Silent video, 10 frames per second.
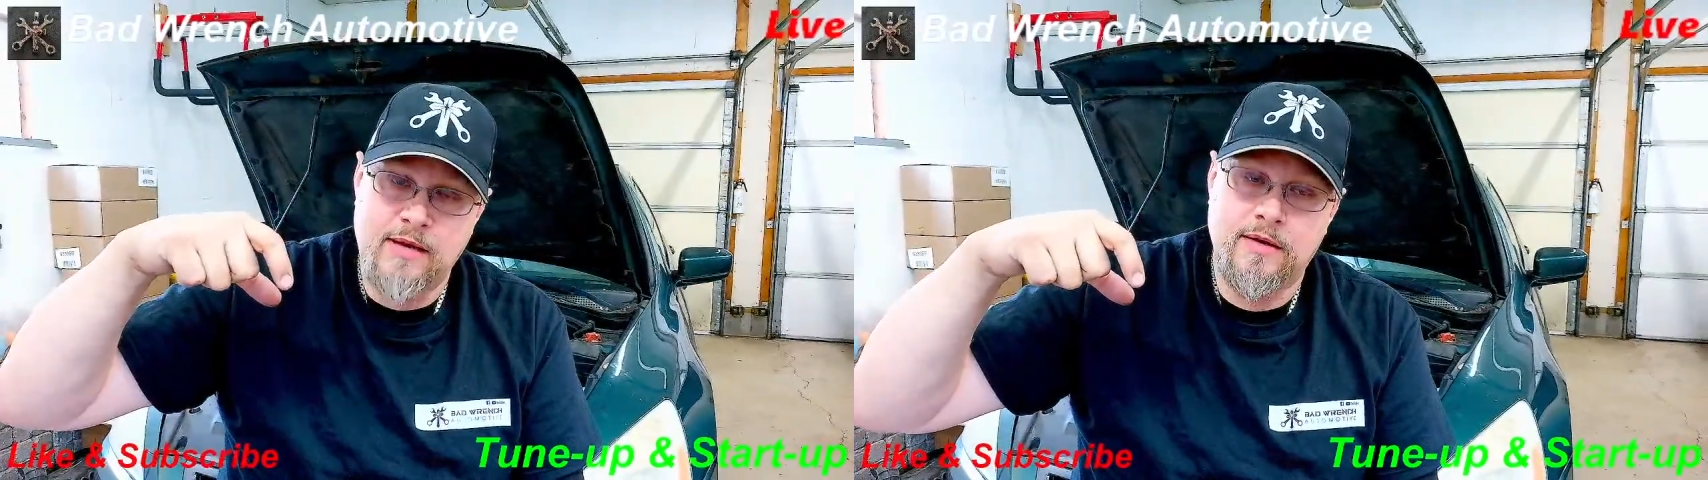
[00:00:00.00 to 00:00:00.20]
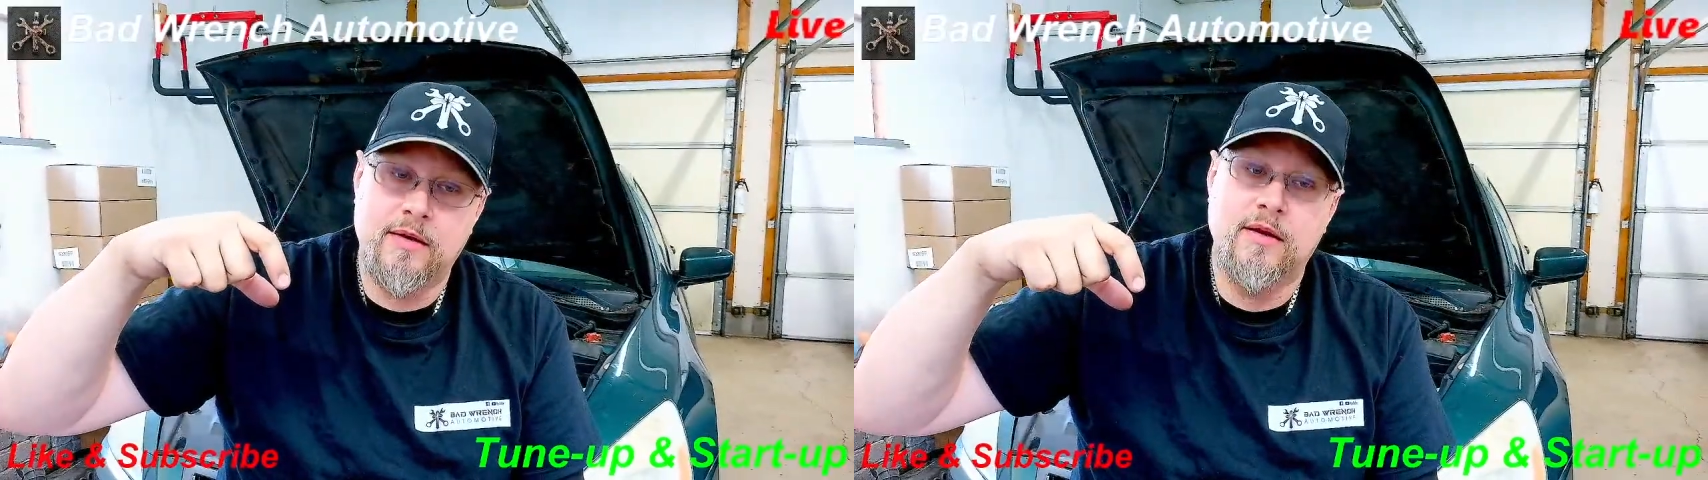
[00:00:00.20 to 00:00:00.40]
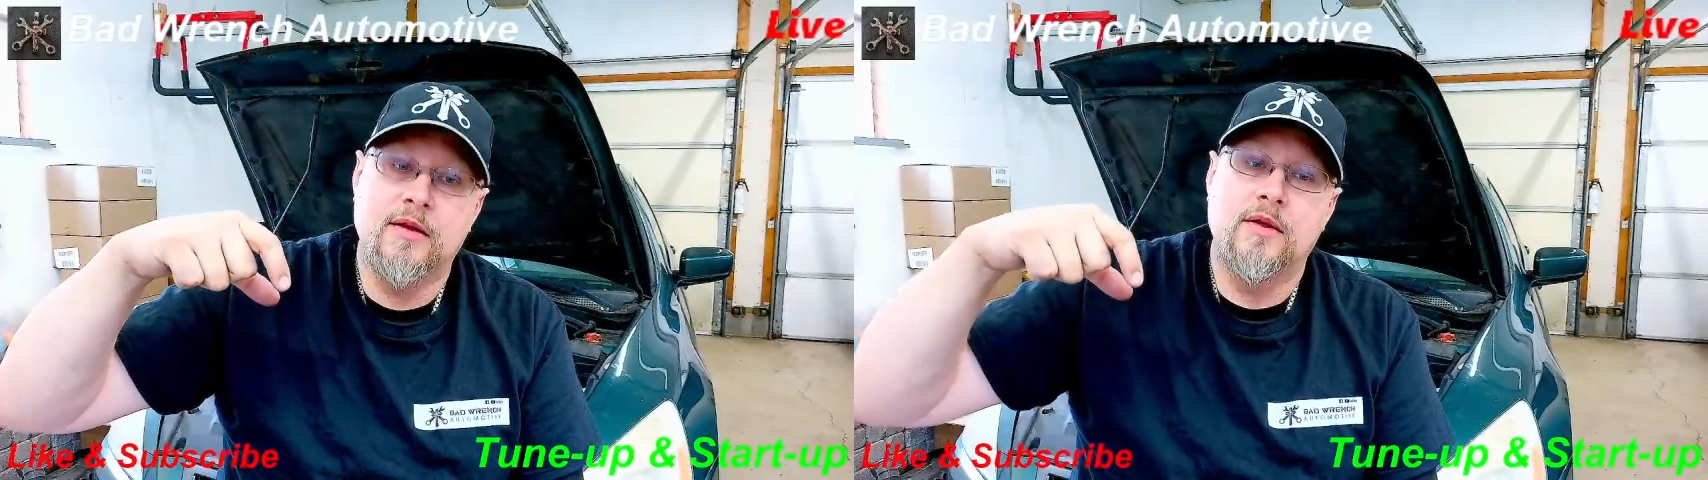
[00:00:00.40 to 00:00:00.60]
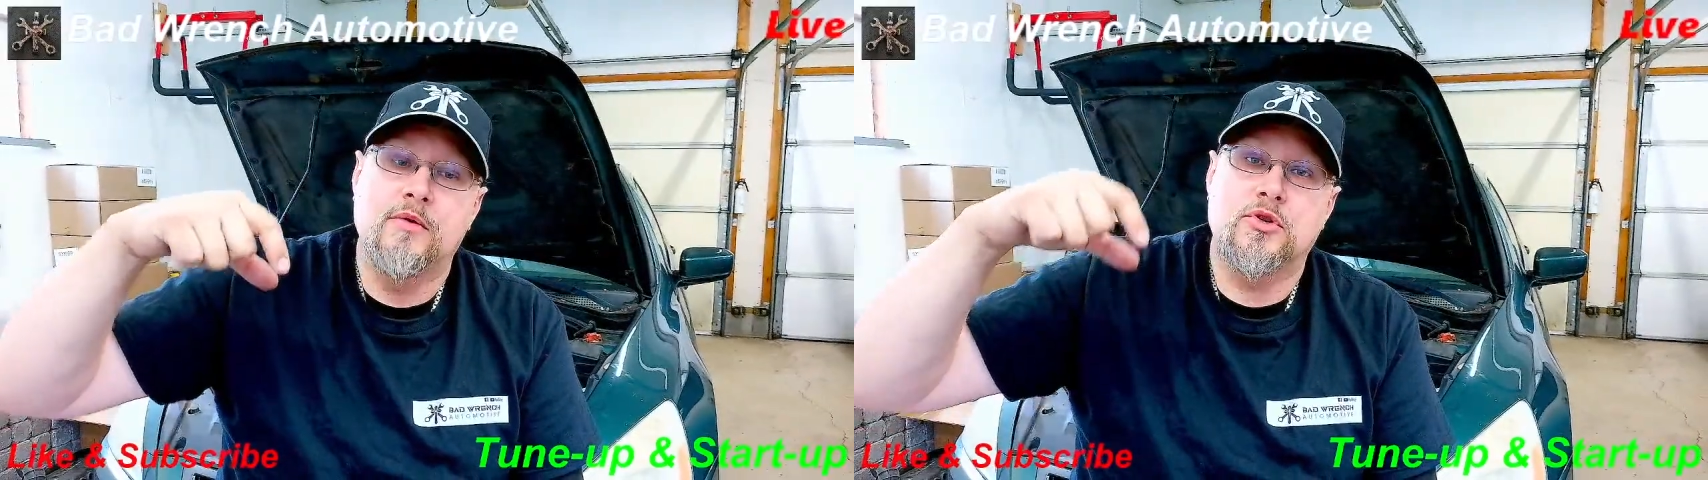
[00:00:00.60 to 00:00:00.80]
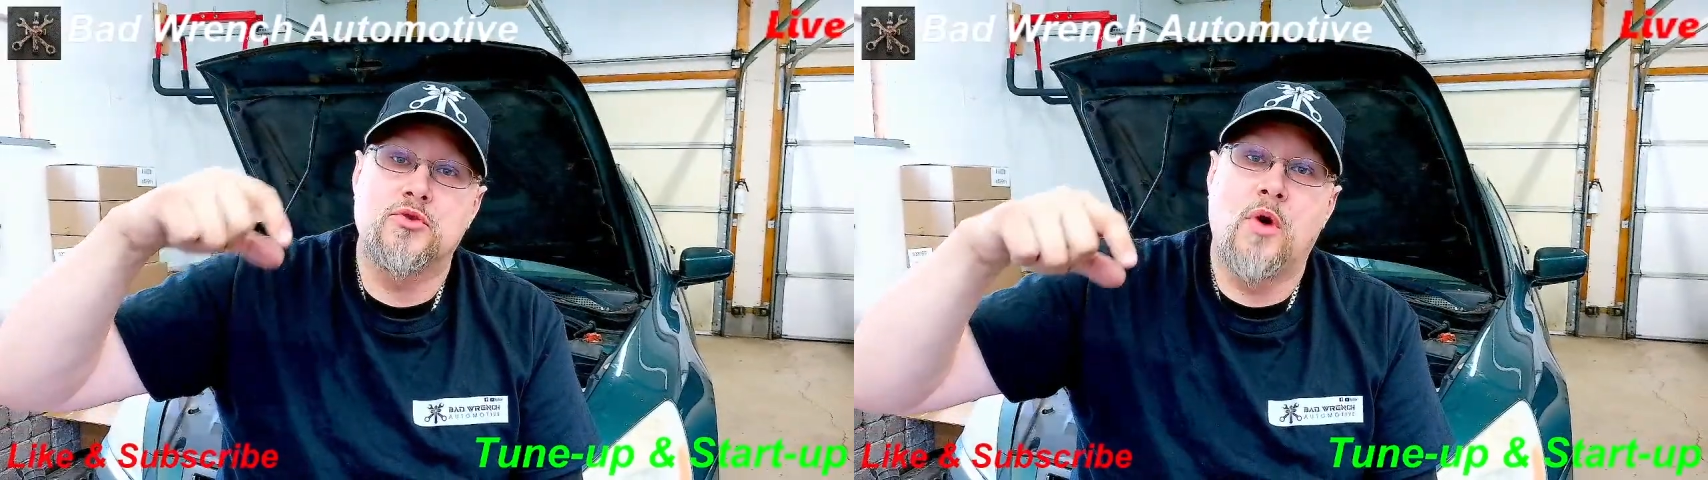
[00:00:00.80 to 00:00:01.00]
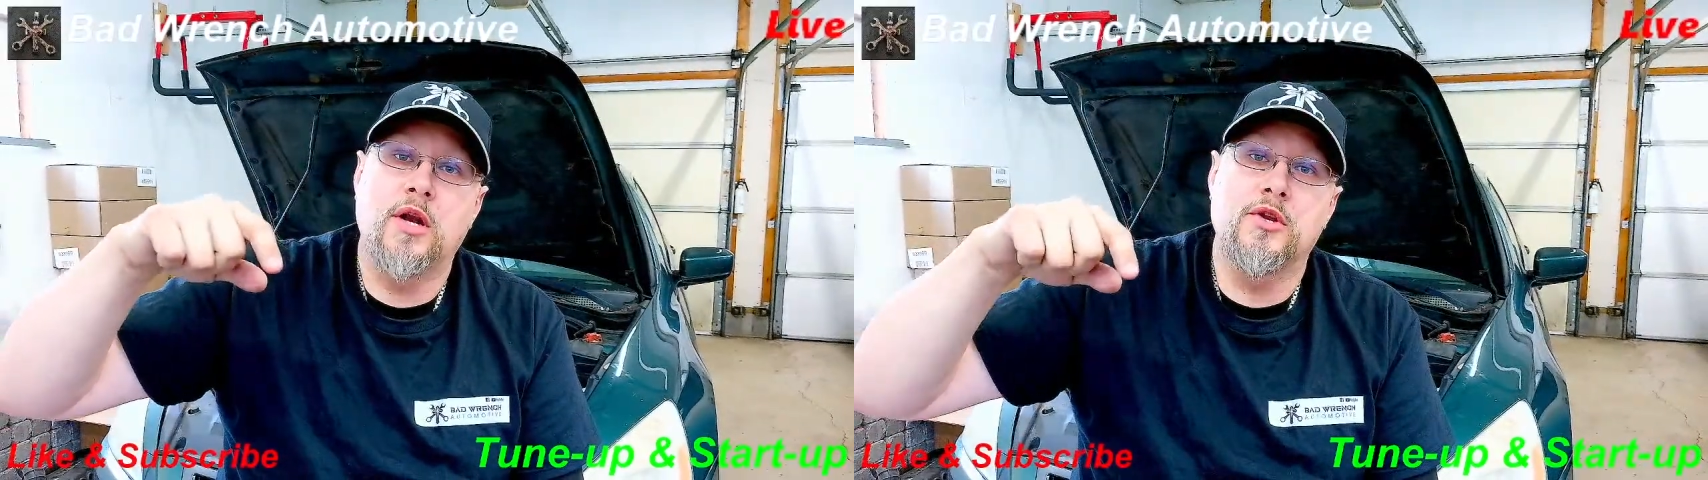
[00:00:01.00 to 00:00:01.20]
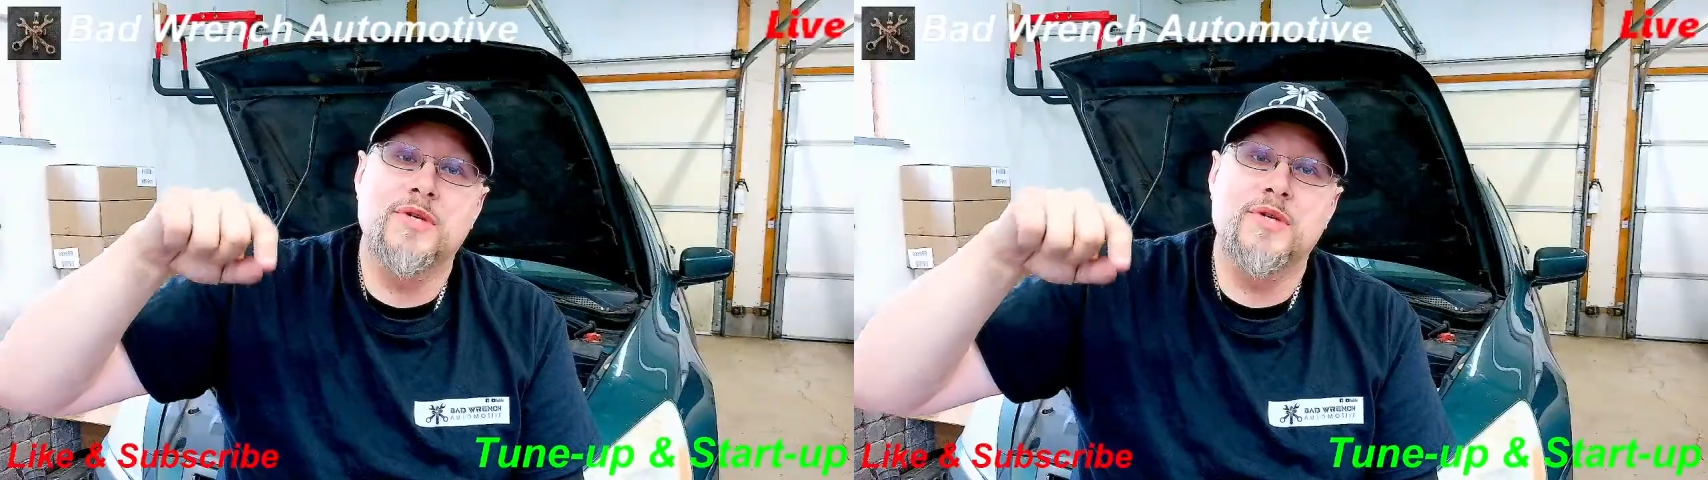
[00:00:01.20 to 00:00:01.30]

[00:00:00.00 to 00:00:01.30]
what you want to